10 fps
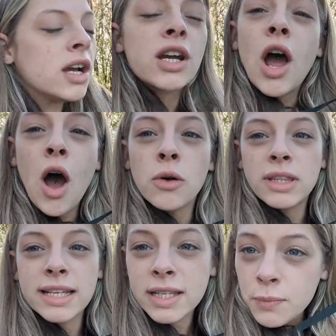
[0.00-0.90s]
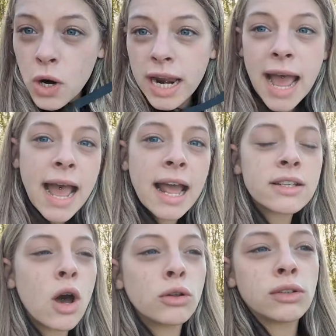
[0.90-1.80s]
Can hold this in one hand,
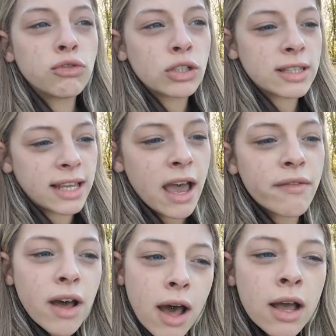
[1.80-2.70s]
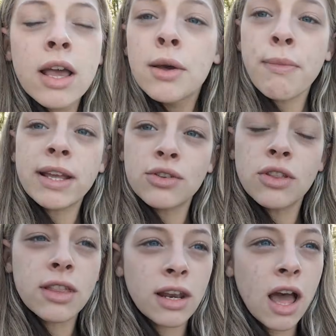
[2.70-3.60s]
hold the rod in the other, make sure
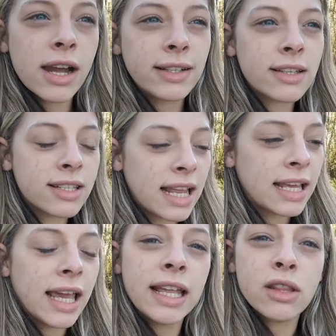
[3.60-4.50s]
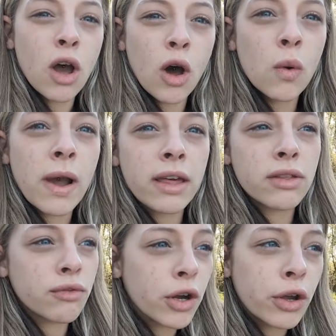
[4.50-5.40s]
that the lines sink in the whole way
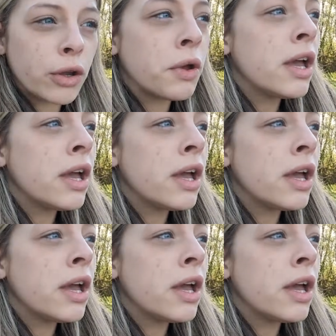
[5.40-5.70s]
through